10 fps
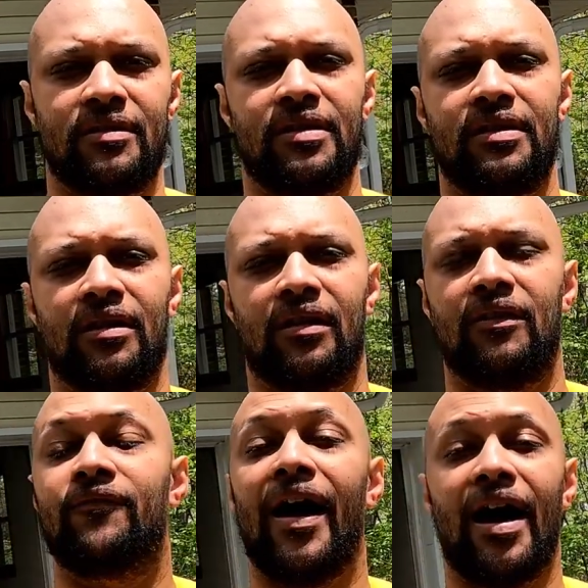the
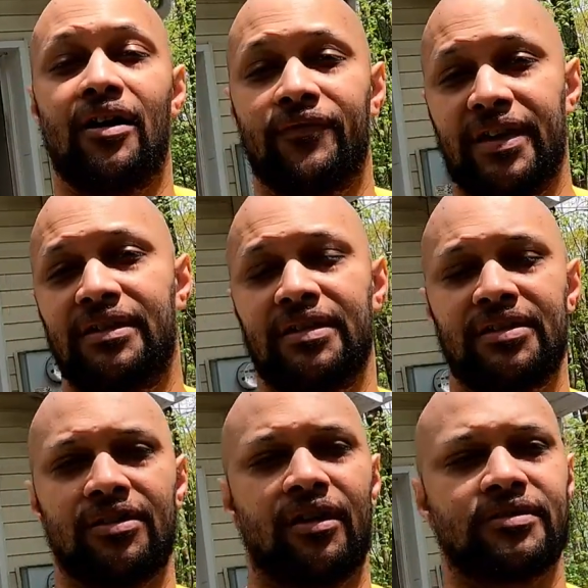valve in the
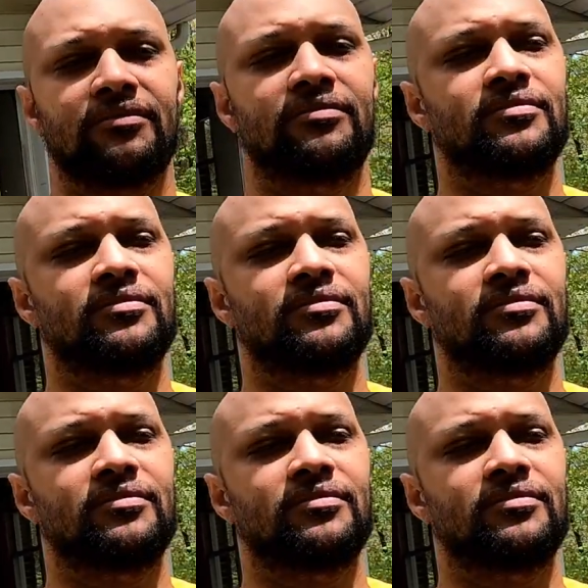exhaust.